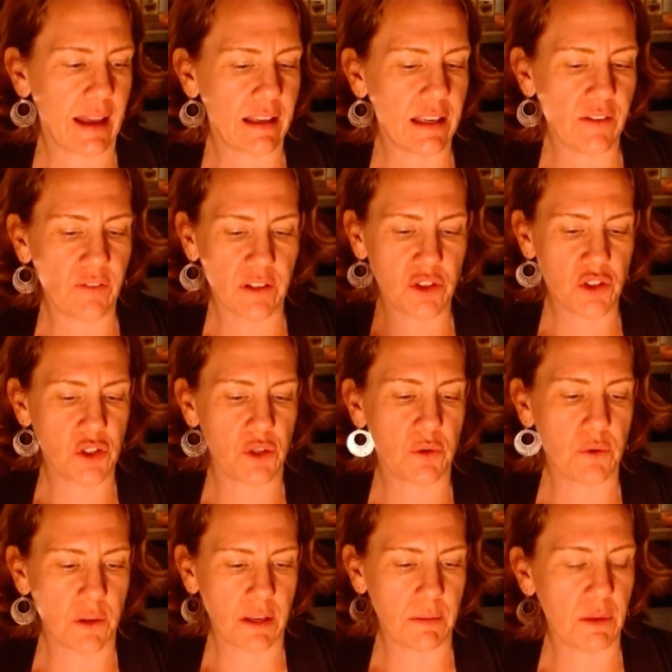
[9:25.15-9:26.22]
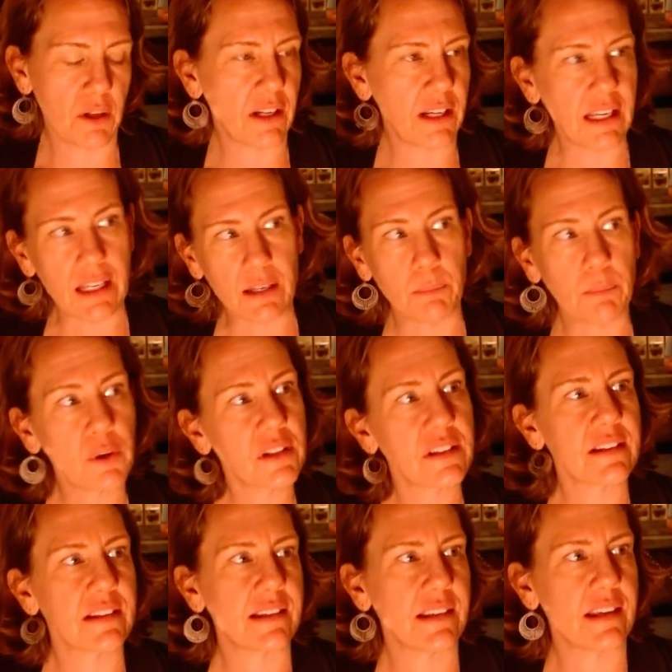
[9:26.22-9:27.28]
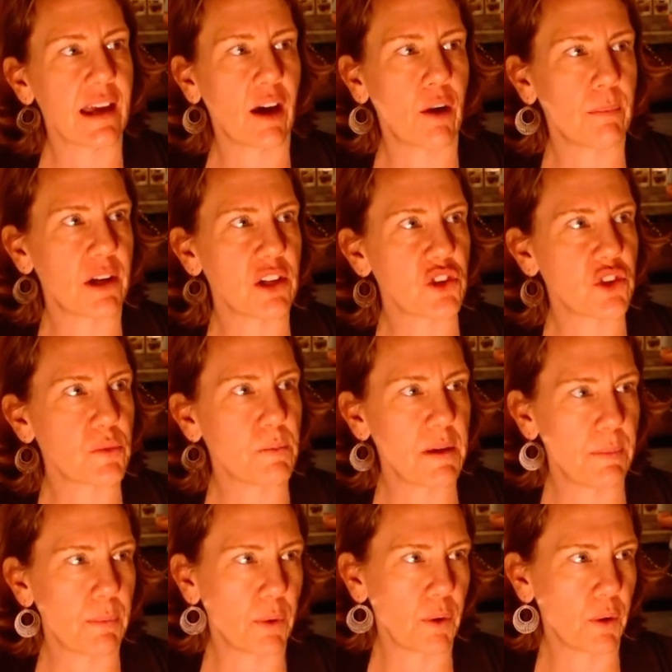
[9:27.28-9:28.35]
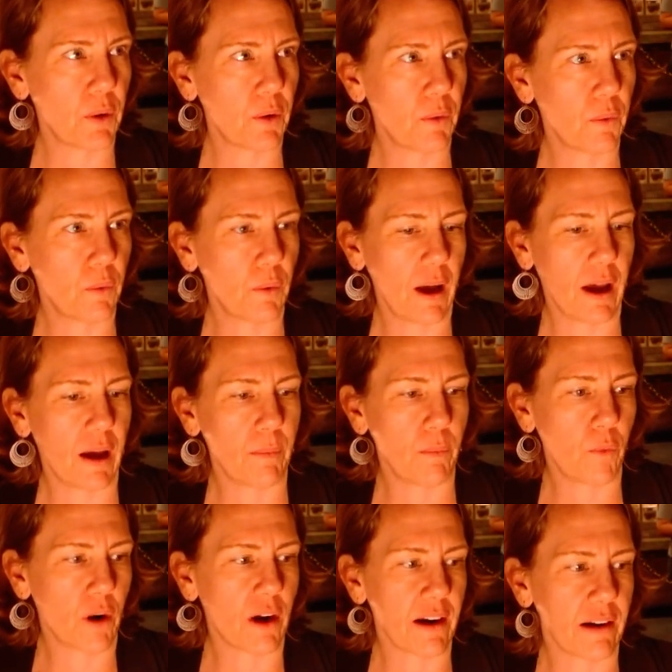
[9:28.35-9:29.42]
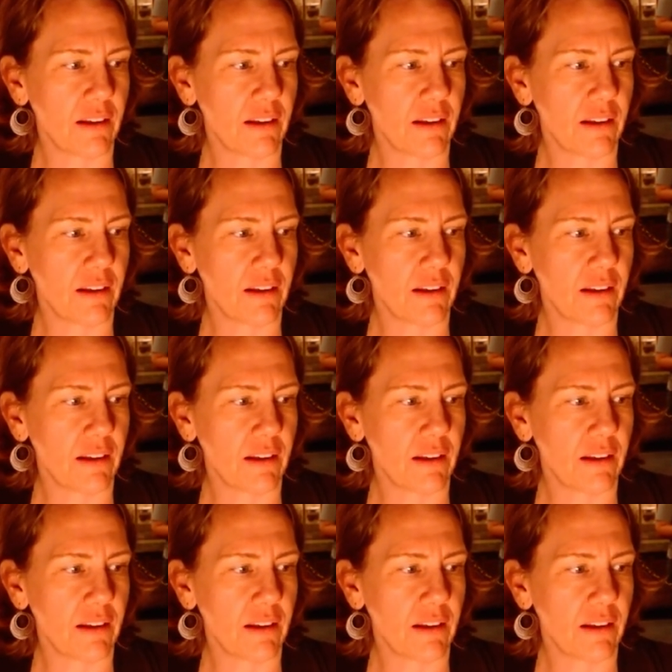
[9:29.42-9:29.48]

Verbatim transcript: even do community input to see how much people um, were,